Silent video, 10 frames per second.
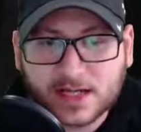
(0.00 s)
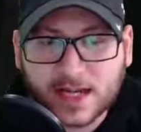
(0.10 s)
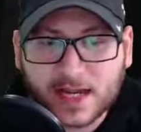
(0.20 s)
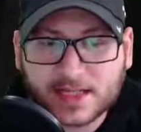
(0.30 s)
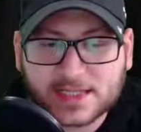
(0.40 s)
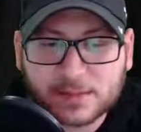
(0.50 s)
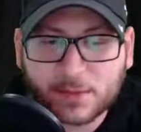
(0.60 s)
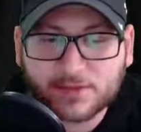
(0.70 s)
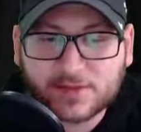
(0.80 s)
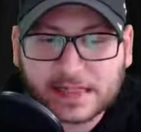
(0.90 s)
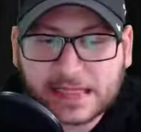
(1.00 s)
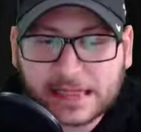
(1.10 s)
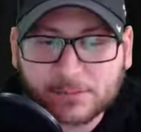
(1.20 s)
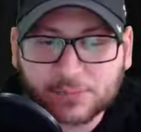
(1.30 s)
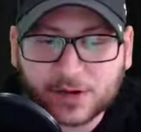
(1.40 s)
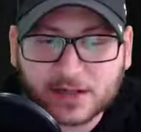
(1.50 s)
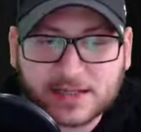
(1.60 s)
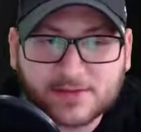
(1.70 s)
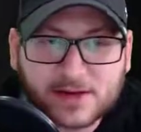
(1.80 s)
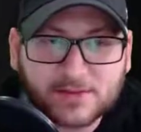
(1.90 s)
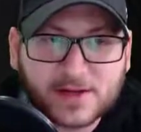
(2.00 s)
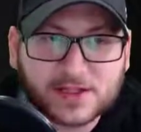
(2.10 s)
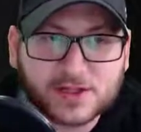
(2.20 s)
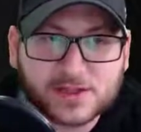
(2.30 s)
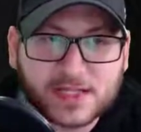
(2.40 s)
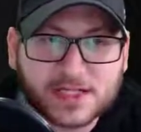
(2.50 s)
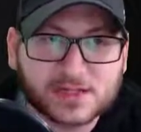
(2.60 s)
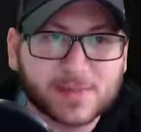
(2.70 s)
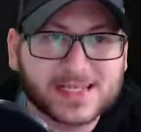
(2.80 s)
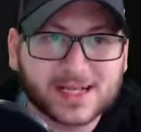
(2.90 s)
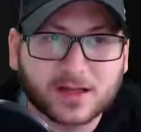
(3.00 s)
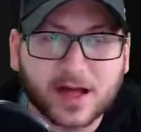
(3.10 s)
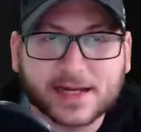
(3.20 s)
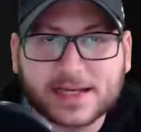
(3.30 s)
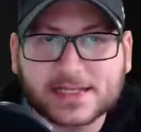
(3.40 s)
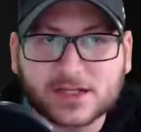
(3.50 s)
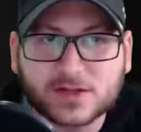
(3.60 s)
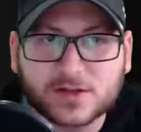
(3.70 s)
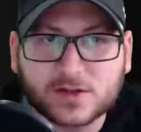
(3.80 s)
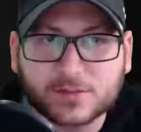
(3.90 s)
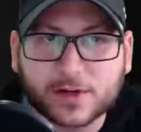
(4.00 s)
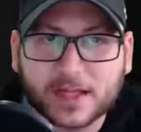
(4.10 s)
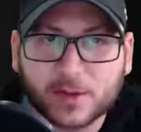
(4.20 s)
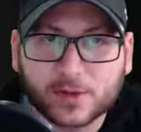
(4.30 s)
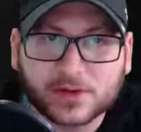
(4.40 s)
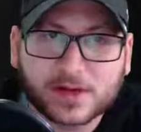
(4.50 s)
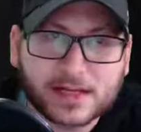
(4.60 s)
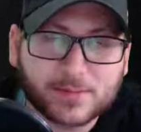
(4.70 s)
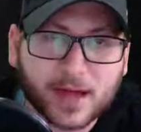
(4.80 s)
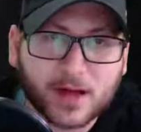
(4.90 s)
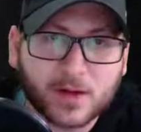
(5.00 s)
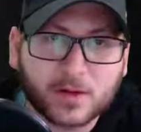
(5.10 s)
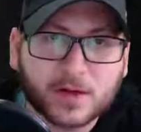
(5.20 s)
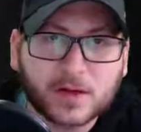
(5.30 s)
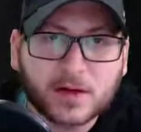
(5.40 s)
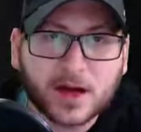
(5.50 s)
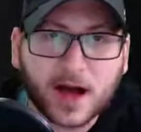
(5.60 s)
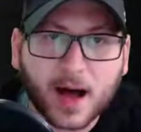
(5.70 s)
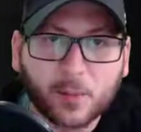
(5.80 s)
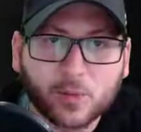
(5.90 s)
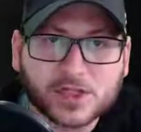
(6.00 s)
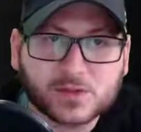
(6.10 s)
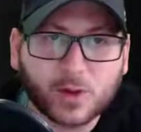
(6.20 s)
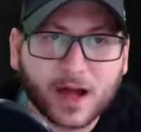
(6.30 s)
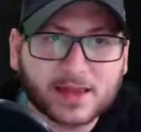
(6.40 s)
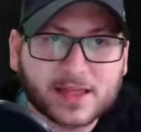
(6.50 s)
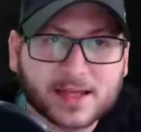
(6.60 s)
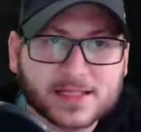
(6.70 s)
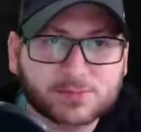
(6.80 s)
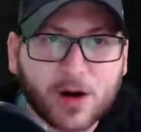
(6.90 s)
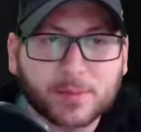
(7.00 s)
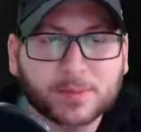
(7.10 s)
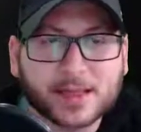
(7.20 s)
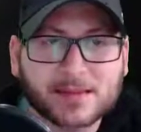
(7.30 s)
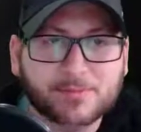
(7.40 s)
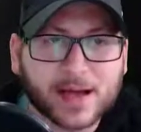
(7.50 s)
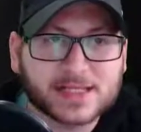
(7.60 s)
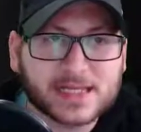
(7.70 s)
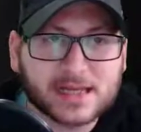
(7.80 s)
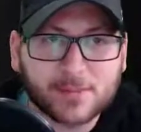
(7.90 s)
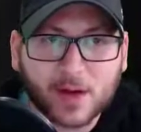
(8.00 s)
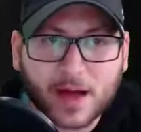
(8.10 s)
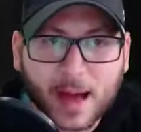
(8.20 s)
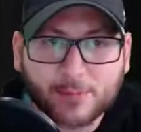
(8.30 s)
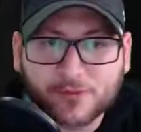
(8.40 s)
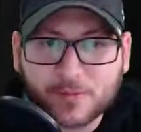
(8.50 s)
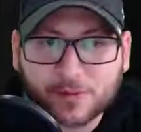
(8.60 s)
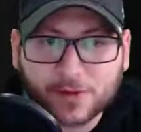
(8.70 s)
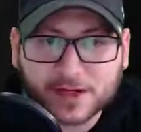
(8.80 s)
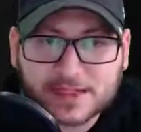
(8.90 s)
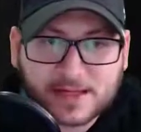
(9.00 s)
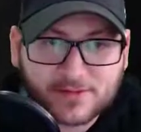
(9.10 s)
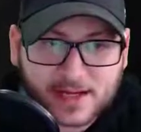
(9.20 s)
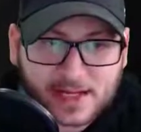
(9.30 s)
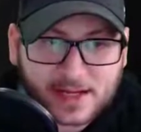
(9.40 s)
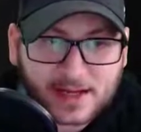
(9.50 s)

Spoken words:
and some of the productivity features that just makes it a lot easier to communicate with your email. Which is why I think it's probably the best email app for productivity.